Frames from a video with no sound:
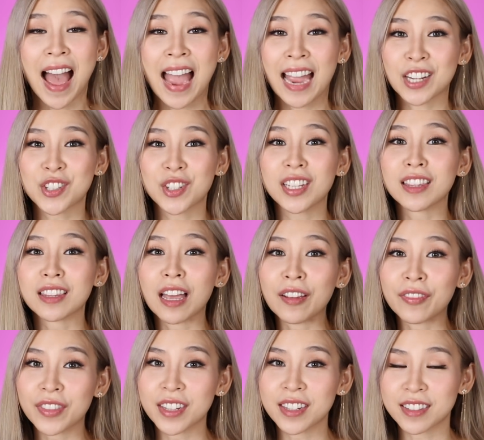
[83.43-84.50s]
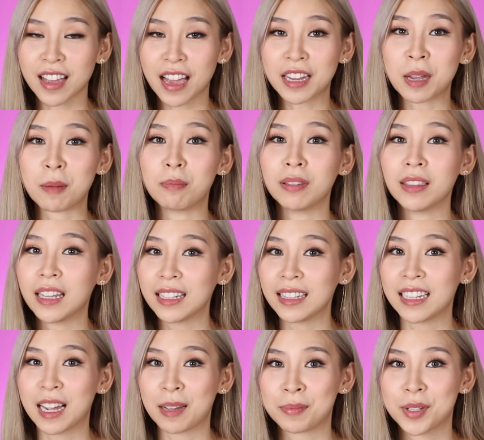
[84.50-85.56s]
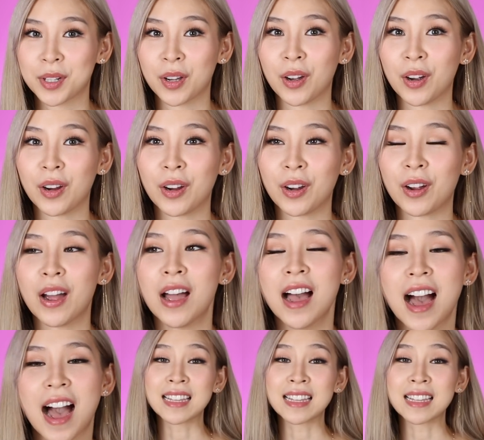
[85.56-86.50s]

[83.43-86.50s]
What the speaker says: I actually left the design completely up to her.